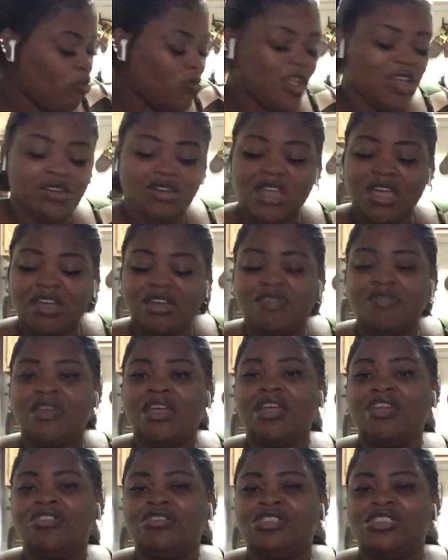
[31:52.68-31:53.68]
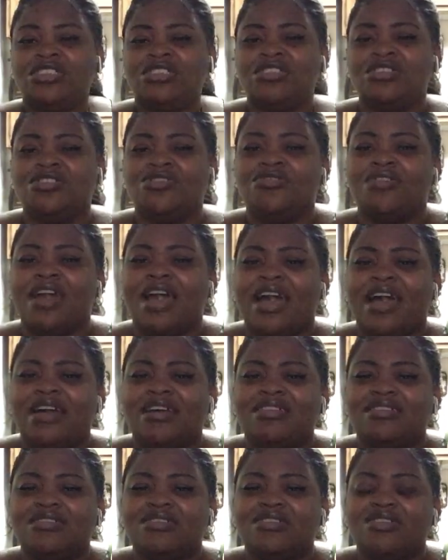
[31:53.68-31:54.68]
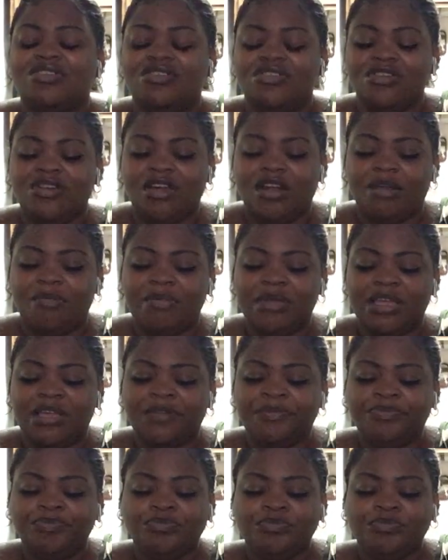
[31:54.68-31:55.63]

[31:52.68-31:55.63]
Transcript: negative energy to you guys. You know what I mean?